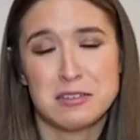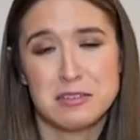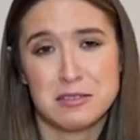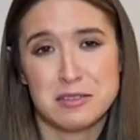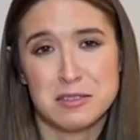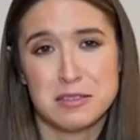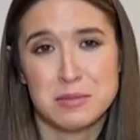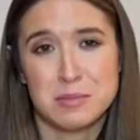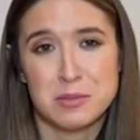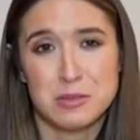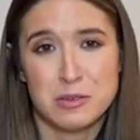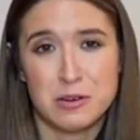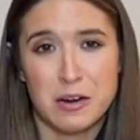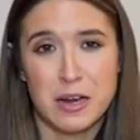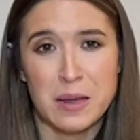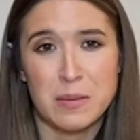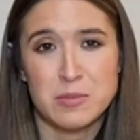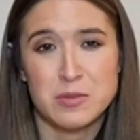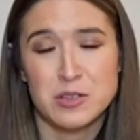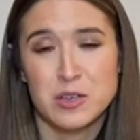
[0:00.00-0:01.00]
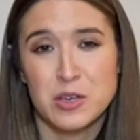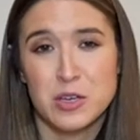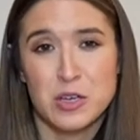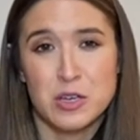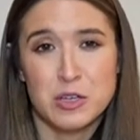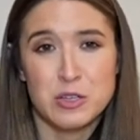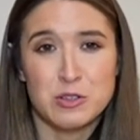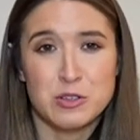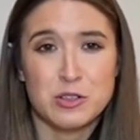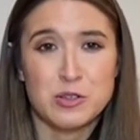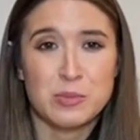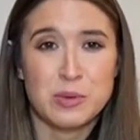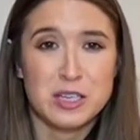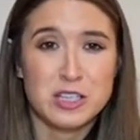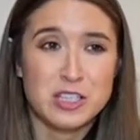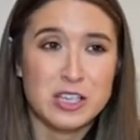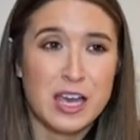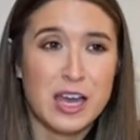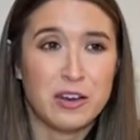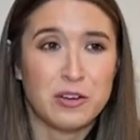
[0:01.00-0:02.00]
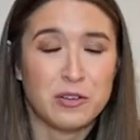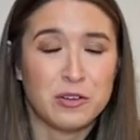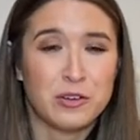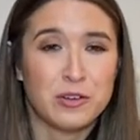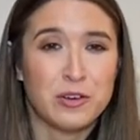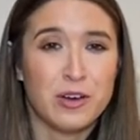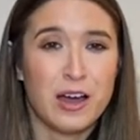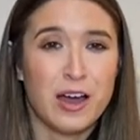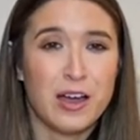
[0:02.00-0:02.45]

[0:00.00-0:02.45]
and subscribed to my channel.